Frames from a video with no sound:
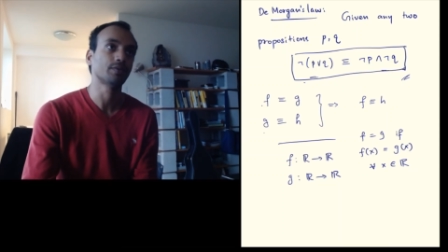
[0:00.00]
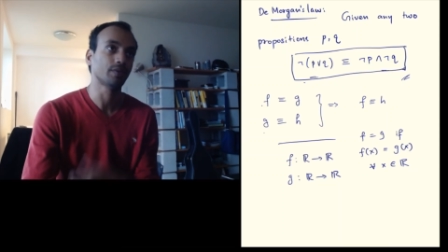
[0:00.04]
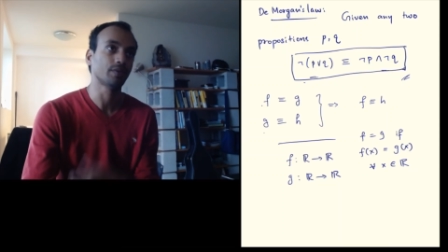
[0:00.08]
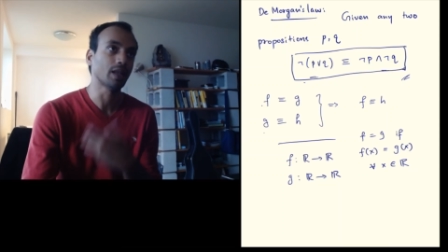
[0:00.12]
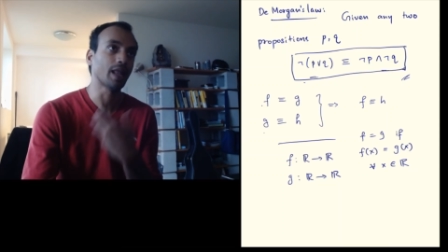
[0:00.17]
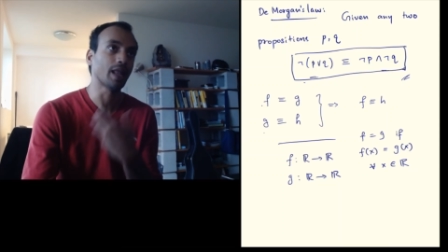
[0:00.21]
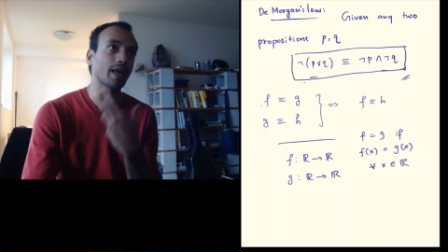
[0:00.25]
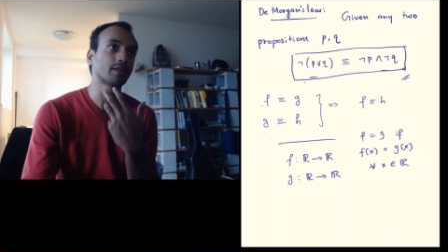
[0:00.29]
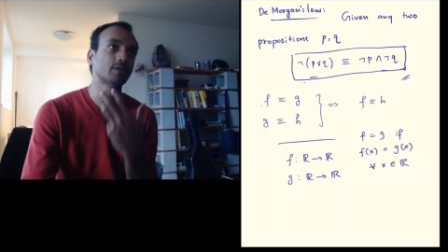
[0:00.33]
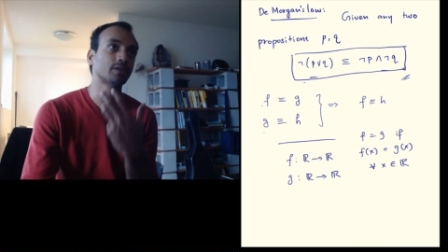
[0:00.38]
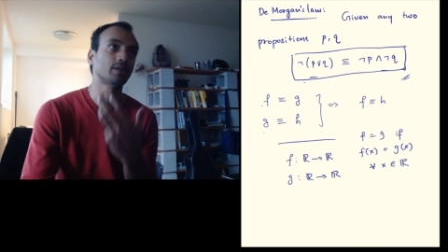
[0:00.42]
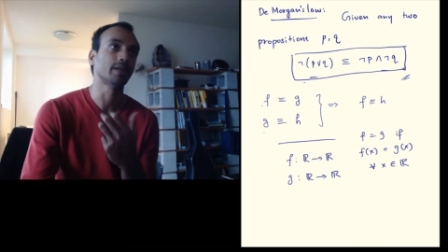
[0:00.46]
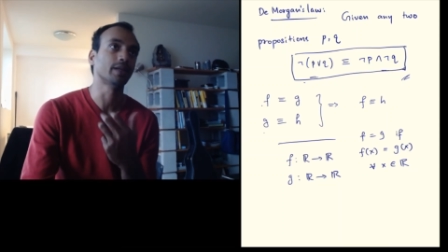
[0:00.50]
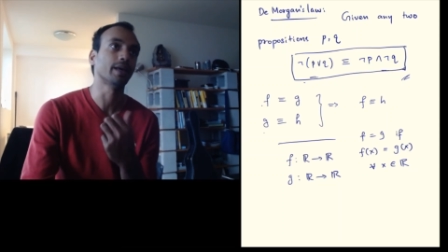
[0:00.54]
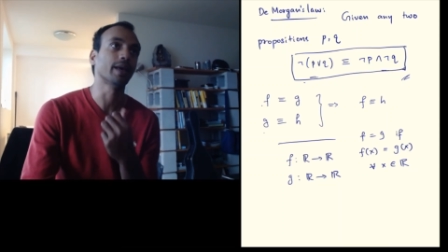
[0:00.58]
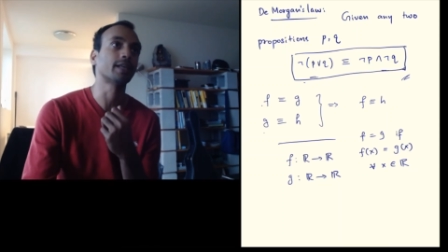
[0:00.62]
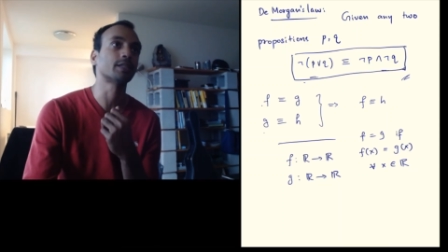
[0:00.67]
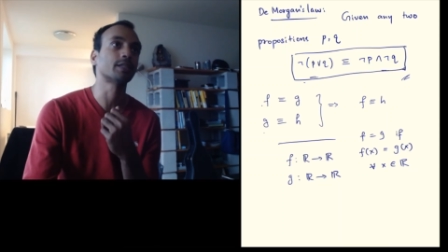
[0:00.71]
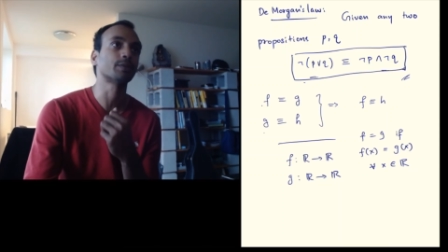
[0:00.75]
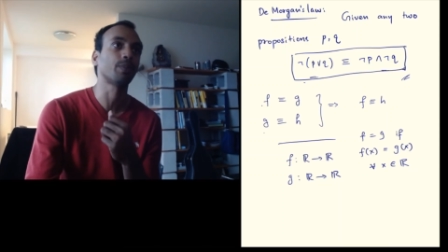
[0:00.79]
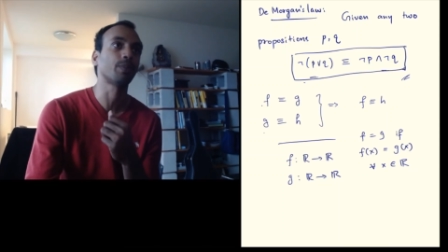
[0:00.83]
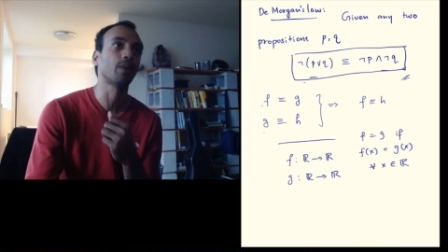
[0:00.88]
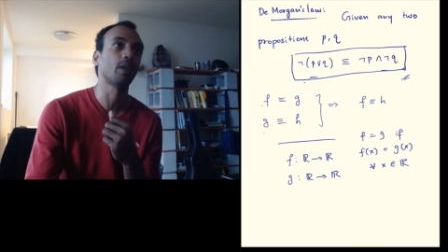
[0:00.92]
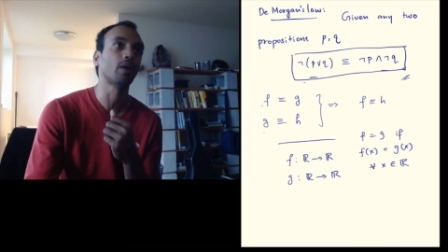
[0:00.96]
We'll actually
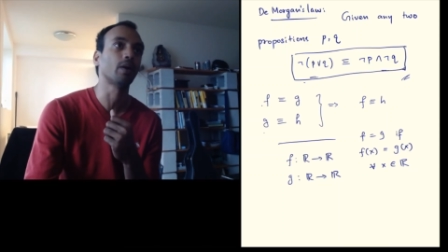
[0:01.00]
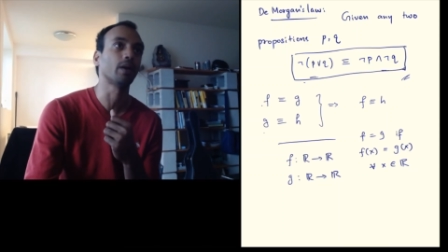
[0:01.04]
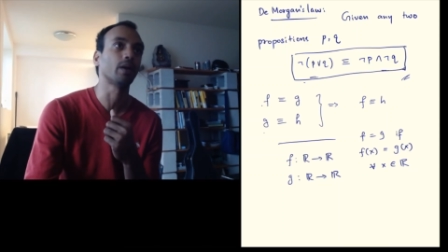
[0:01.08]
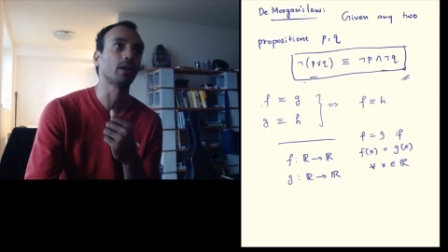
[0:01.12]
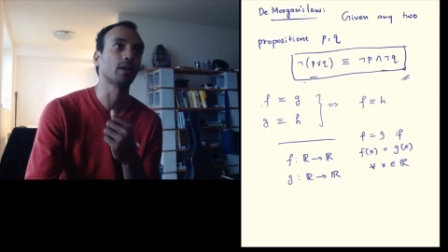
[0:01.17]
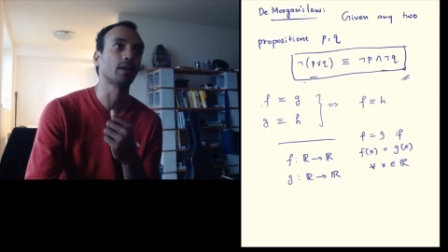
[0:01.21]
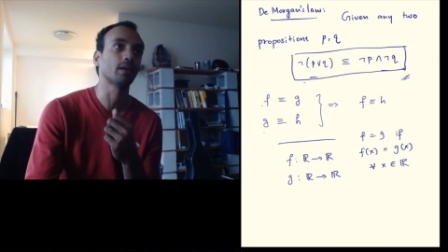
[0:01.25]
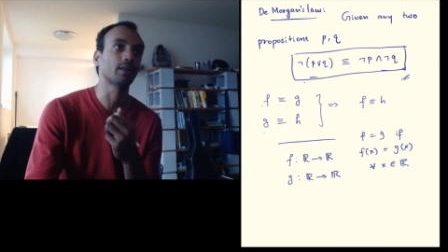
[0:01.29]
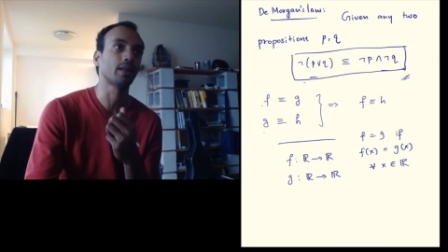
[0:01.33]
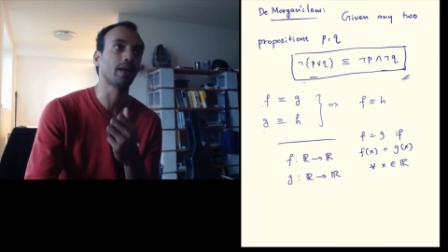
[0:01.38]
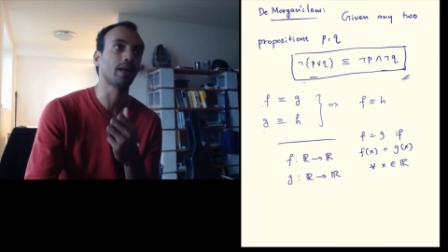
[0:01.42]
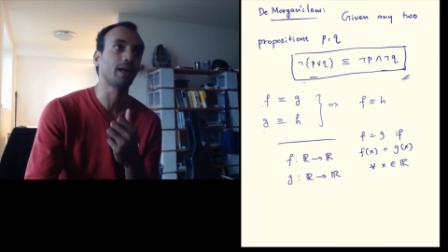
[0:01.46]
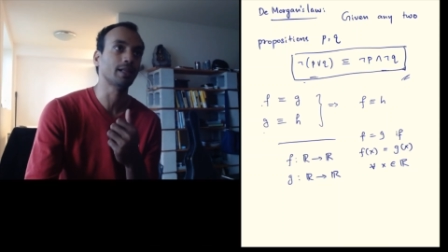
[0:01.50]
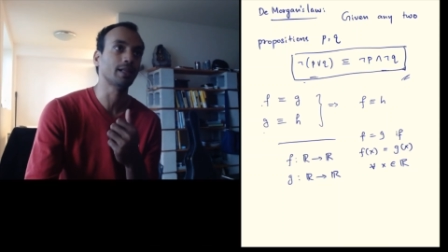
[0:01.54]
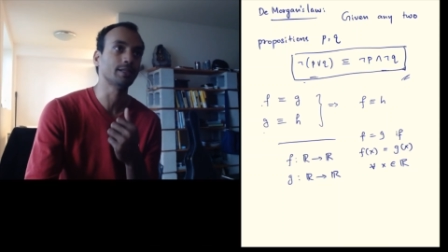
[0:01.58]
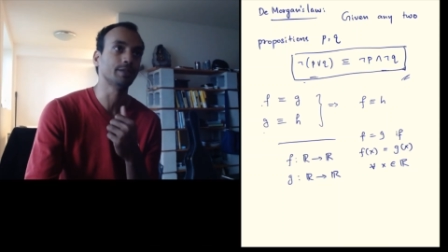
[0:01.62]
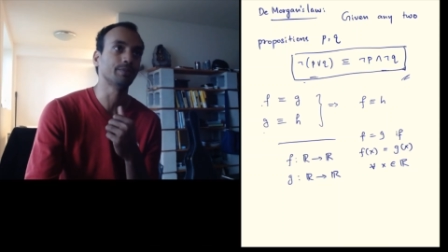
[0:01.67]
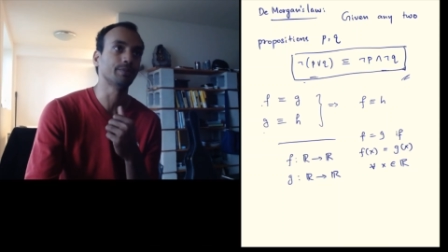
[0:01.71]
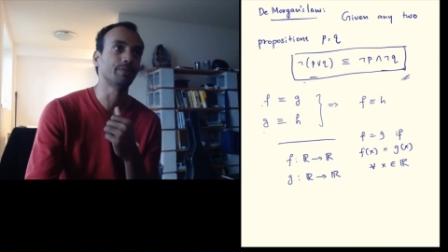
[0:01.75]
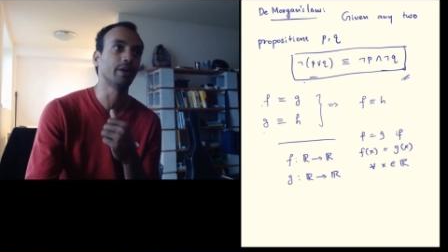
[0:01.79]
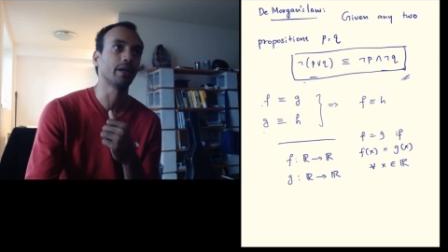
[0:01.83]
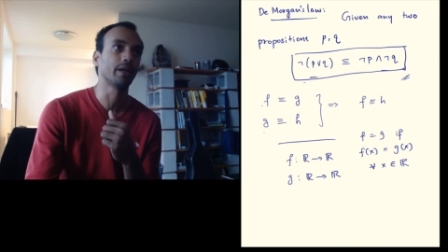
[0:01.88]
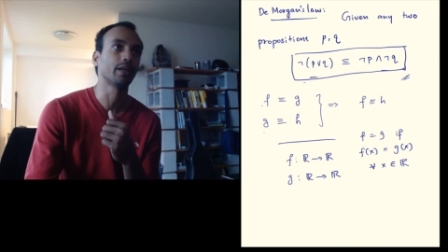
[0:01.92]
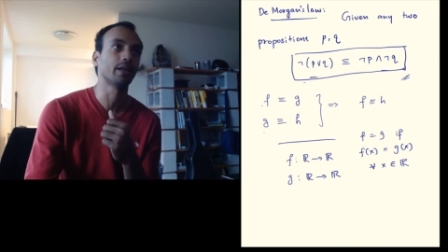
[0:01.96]
exploit the
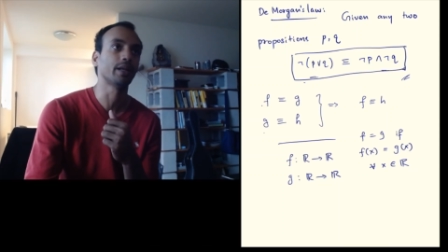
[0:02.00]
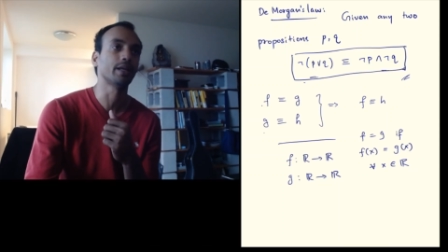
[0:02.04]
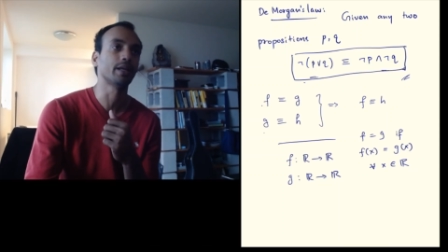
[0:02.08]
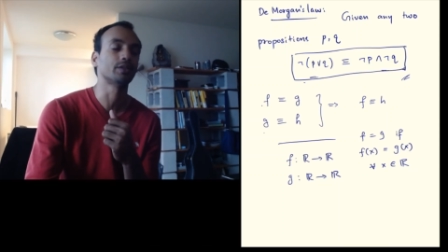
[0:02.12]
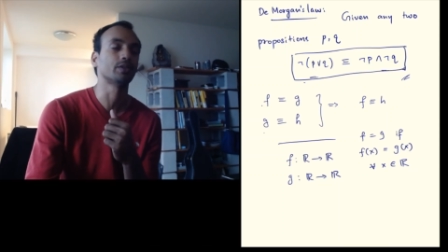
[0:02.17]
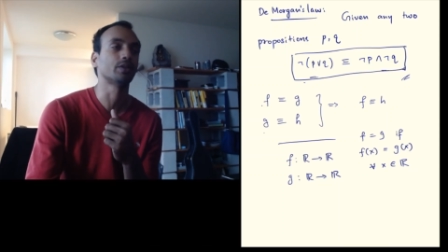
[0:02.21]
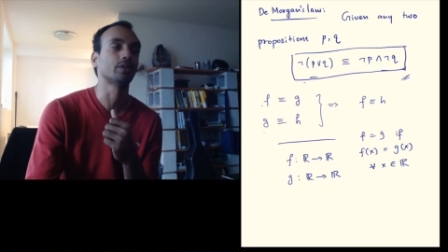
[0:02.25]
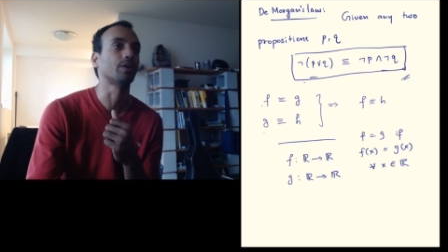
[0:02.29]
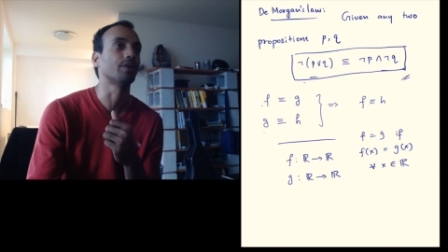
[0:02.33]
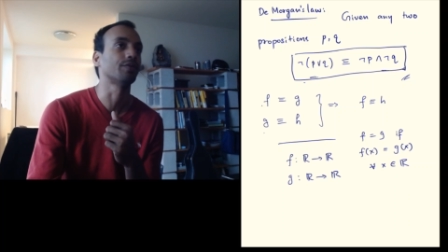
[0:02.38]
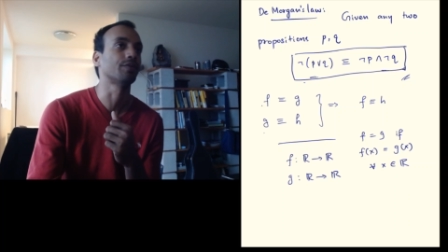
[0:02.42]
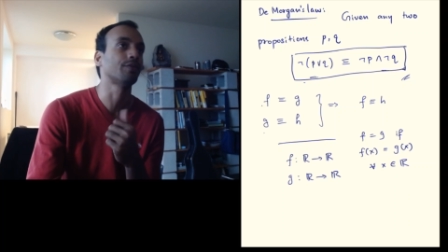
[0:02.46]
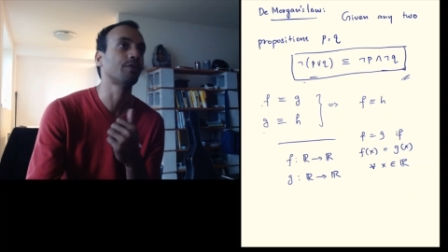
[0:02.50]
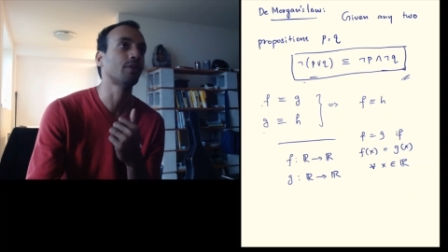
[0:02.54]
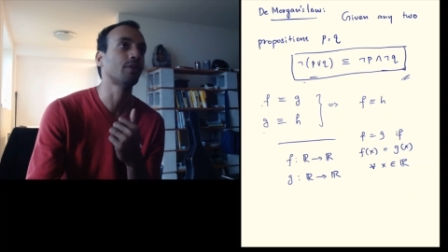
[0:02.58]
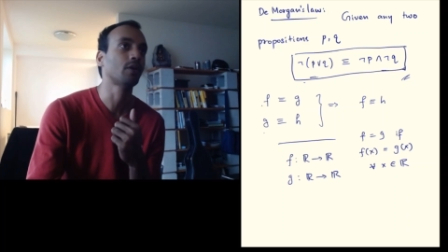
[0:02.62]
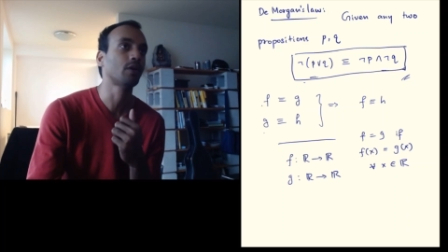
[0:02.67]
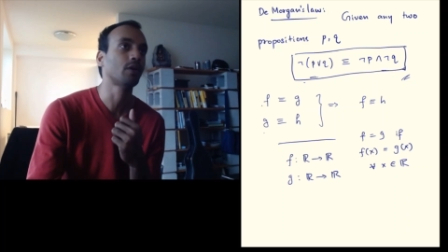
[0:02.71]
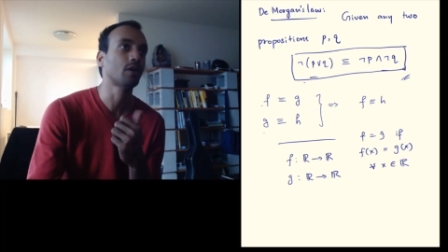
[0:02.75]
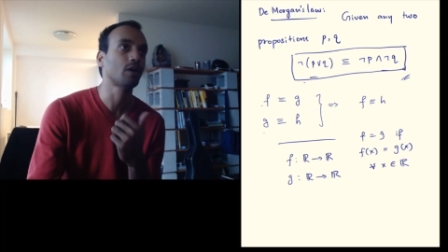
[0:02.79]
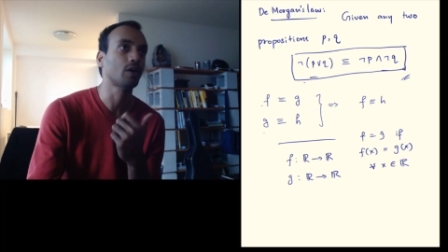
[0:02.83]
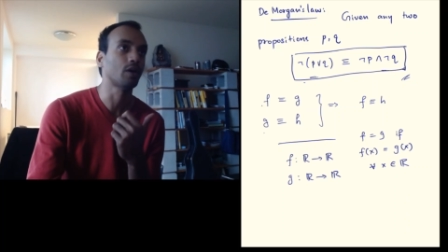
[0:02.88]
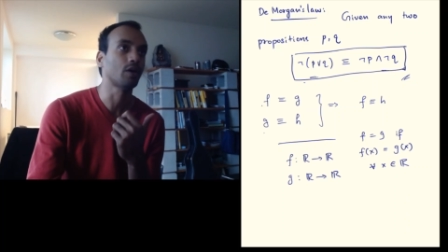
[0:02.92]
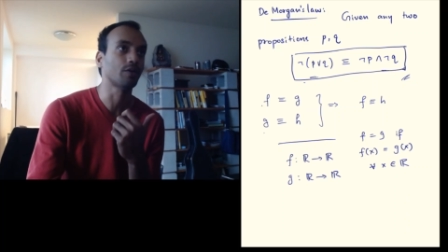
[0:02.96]
algebraic nature of
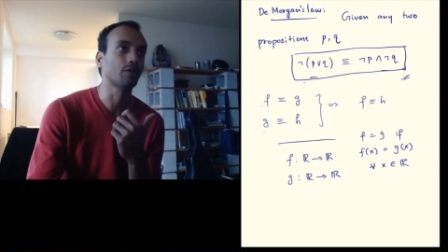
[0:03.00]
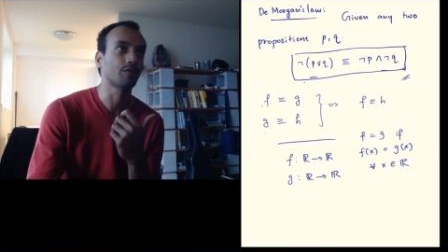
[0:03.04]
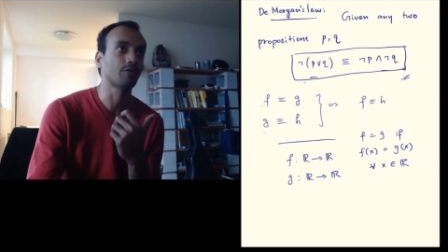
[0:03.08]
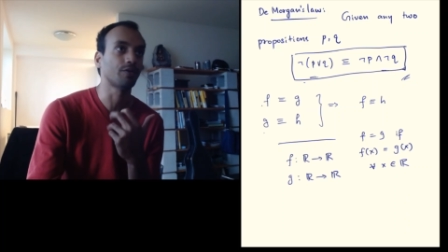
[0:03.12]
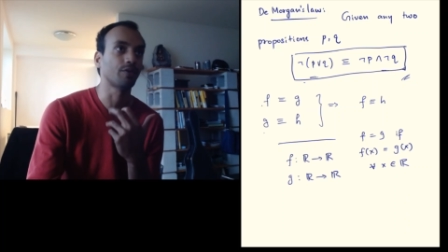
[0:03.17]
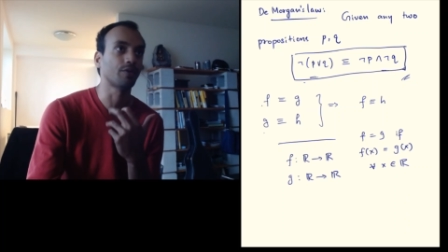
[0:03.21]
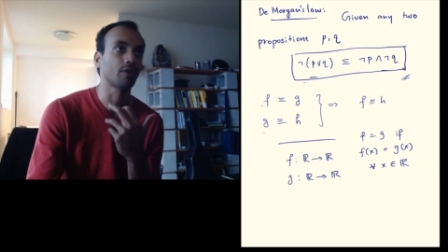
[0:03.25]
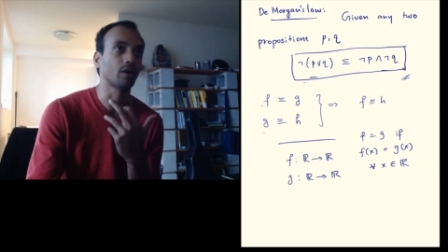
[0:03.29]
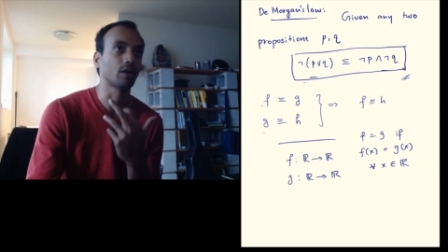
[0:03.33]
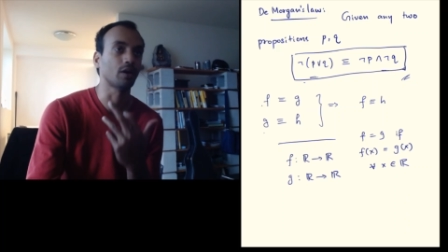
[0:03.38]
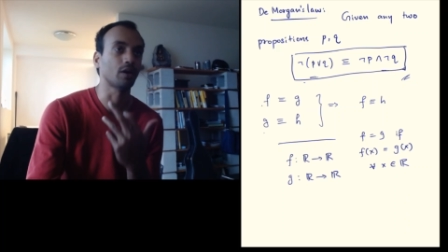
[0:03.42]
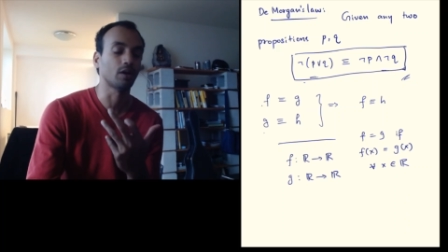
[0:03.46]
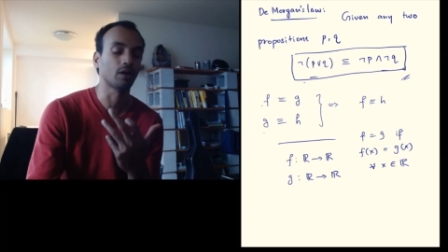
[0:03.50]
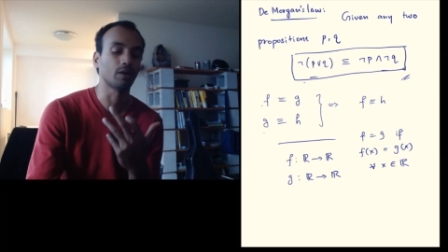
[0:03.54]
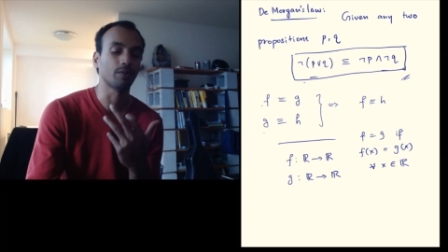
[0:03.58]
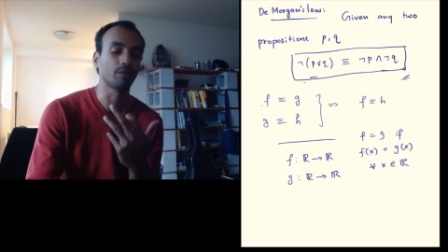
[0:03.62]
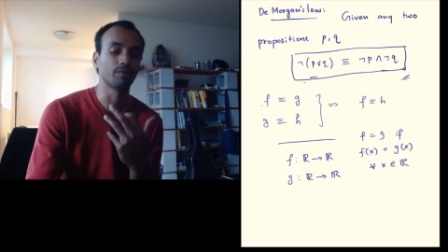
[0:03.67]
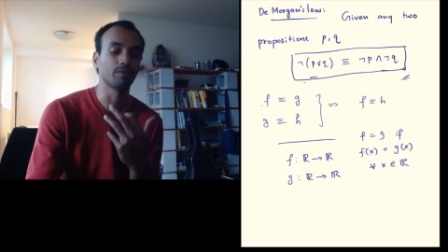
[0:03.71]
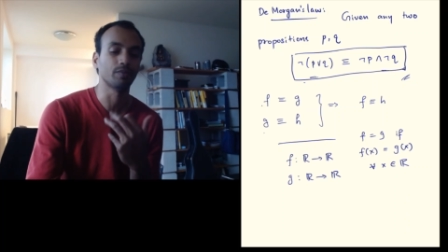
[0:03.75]
of uh,